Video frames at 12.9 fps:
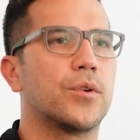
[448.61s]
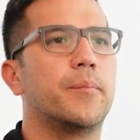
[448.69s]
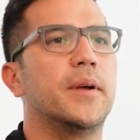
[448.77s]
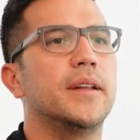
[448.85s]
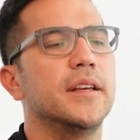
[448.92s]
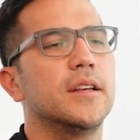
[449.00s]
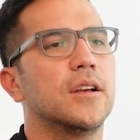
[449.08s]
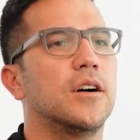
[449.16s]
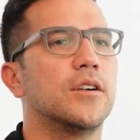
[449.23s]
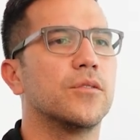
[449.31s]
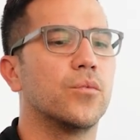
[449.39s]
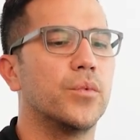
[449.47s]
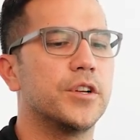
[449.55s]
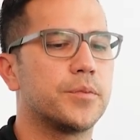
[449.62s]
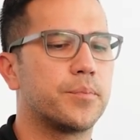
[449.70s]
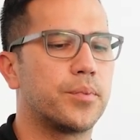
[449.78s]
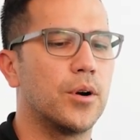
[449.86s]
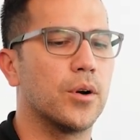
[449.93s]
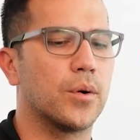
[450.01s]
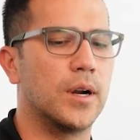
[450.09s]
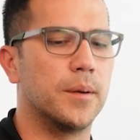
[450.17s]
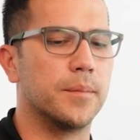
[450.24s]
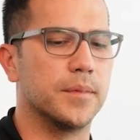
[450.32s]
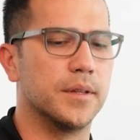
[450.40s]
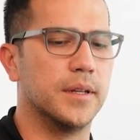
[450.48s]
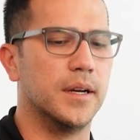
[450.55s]
depending on which
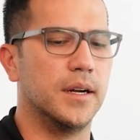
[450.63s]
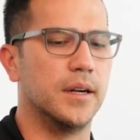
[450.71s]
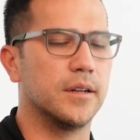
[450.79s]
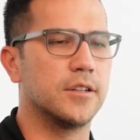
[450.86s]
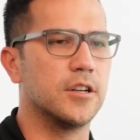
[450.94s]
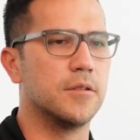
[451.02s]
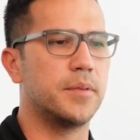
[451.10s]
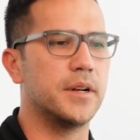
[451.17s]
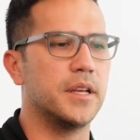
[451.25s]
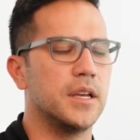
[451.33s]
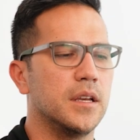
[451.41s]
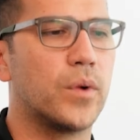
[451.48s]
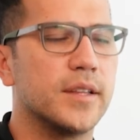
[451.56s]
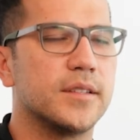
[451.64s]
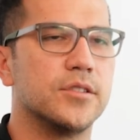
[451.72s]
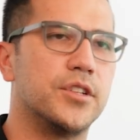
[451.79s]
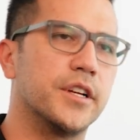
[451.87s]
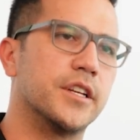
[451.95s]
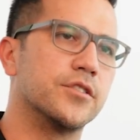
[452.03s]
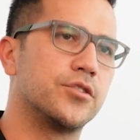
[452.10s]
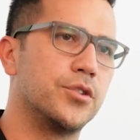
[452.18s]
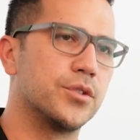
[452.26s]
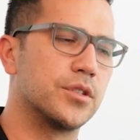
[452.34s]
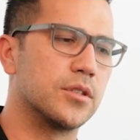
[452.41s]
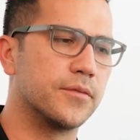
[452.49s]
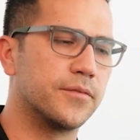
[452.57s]
program the company raising chickens chooses to